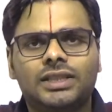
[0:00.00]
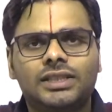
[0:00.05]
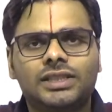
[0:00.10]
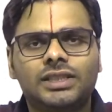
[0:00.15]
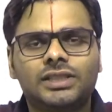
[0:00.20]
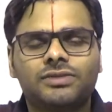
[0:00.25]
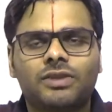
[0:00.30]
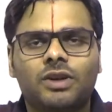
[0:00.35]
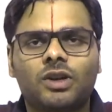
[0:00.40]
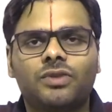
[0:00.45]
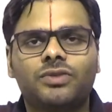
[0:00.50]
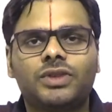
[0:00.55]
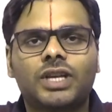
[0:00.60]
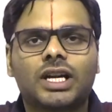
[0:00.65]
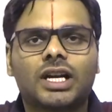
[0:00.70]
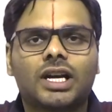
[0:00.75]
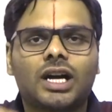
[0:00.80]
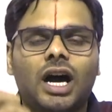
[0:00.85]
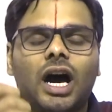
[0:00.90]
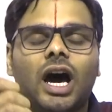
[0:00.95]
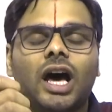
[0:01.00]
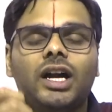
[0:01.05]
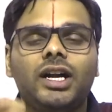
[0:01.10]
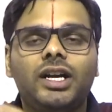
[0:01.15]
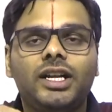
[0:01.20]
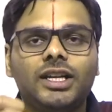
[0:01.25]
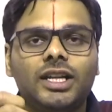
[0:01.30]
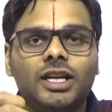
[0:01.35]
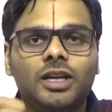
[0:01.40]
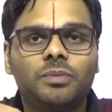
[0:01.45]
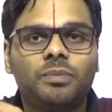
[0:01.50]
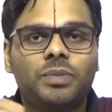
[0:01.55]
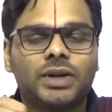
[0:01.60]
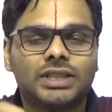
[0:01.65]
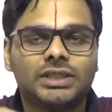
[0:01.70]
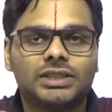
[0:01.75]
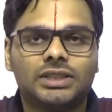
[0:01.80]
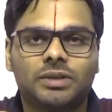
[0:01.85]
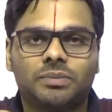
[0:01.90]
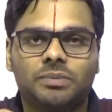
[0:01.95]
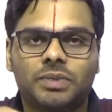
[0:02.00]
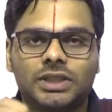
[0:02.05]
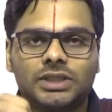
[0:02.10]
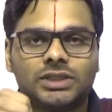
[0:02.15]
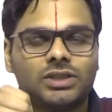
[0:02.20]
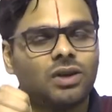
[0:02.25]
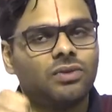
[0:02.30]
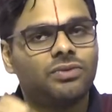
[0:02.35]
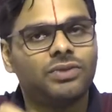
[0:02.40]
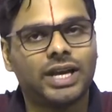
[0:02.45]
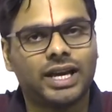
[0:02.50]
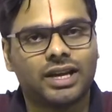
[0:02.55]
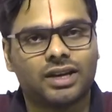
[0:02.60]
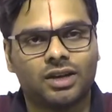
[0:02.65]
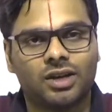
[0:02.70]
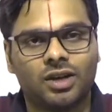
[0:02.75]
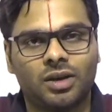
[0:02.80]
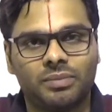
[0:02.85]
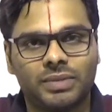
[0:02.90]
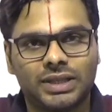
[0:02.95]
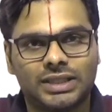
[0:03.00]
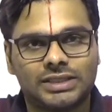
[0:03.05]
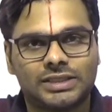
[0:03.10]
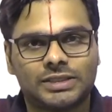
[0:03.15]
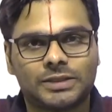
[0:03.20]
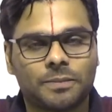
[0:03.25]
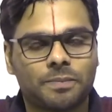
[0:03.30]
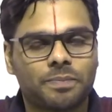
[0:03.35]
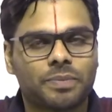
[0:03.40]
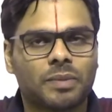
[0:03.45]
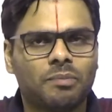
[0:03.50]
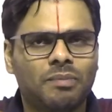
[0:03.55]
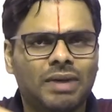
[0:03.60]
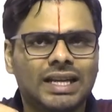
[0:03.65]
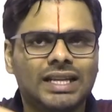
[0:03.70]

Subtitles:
This is one of the cardinal principles of economics.